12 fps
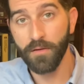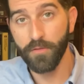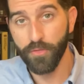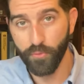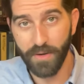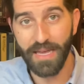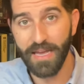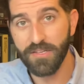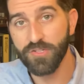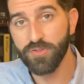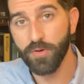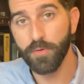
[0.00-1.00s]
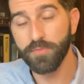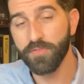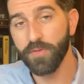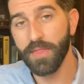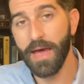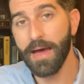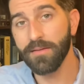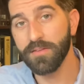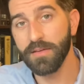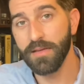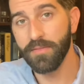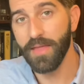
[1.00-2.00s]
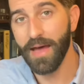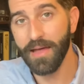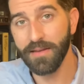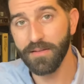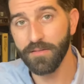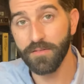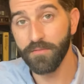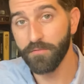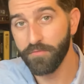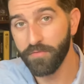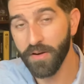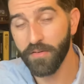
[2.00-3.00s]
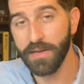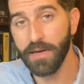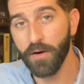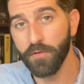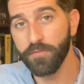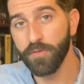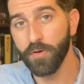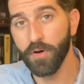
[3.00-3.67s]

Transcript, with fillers: three age groups for that, and that is very helpful.